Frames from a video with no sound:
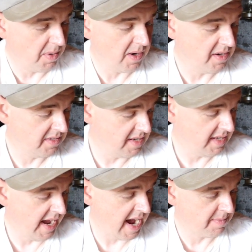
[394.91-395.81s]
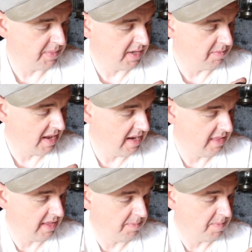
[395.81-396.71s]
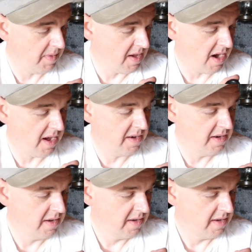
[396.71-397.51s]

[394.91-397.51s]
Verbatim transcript: part is intact, but anything beyond